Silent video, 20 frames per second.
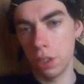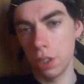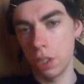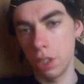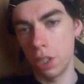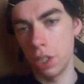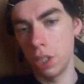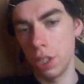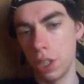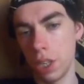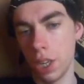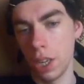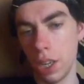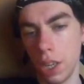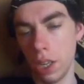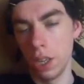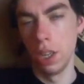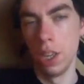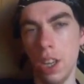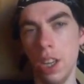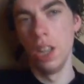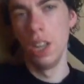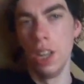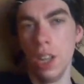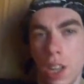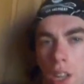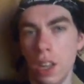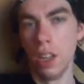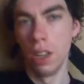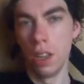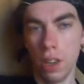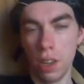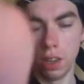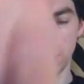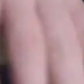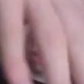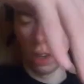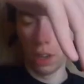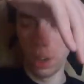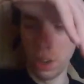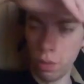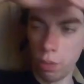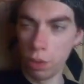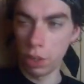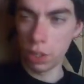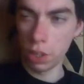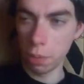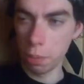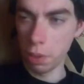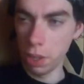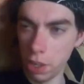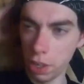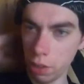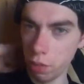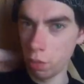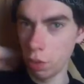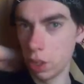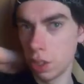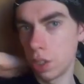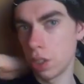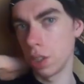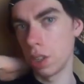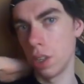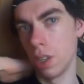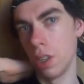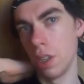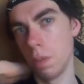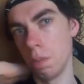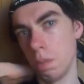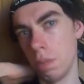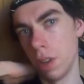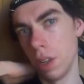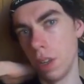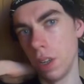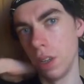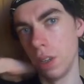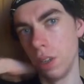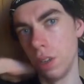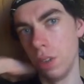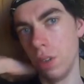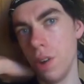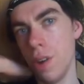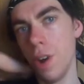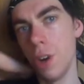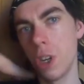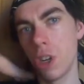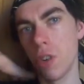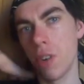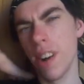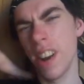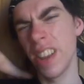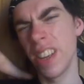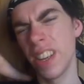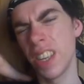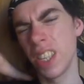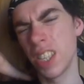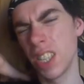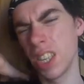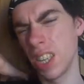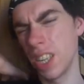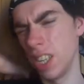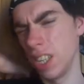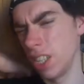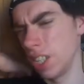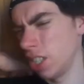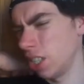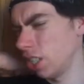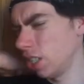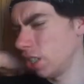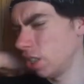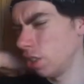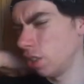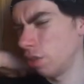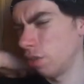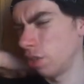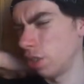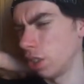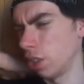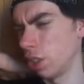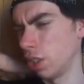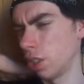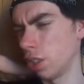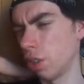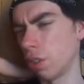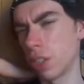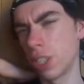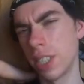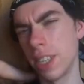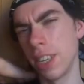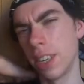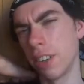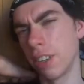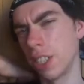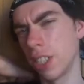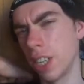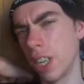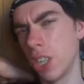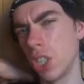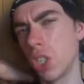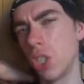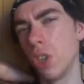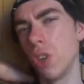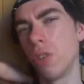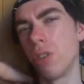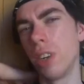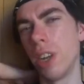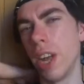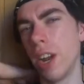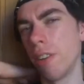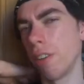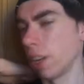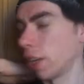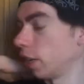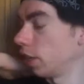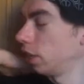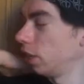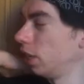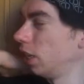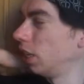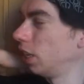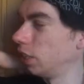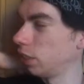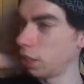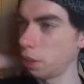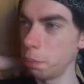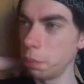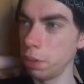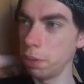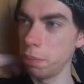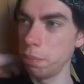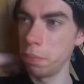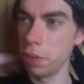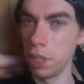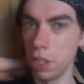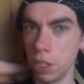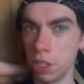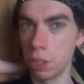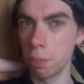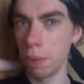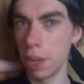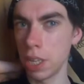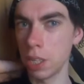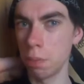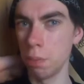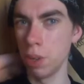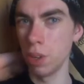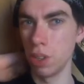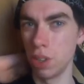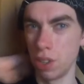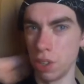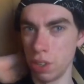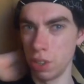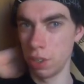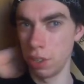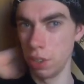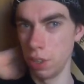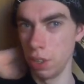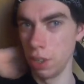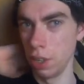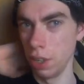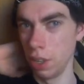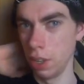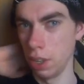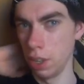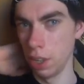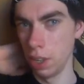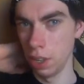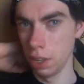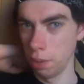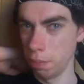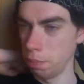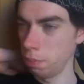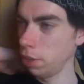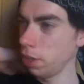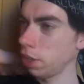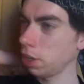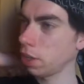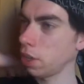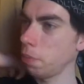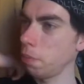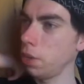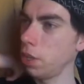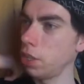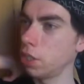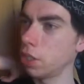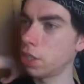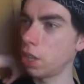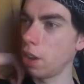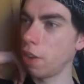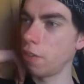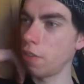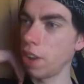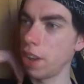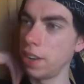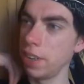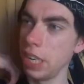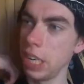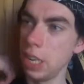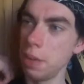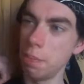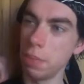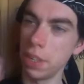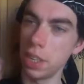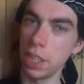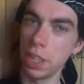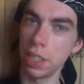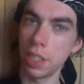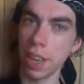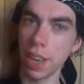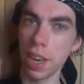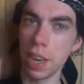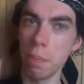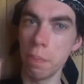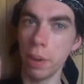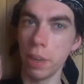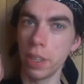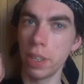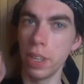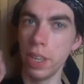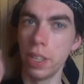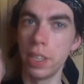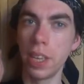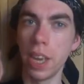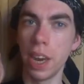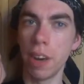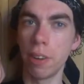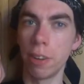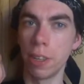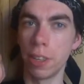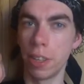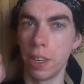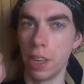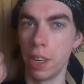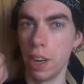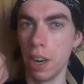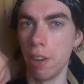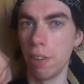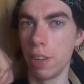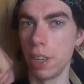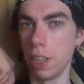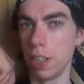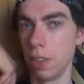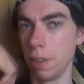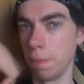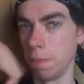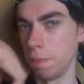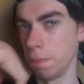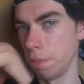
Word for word: say, what I mean with neutralization of the sterilization of an area? That means mass murder. That means that eliminate anybody in the area.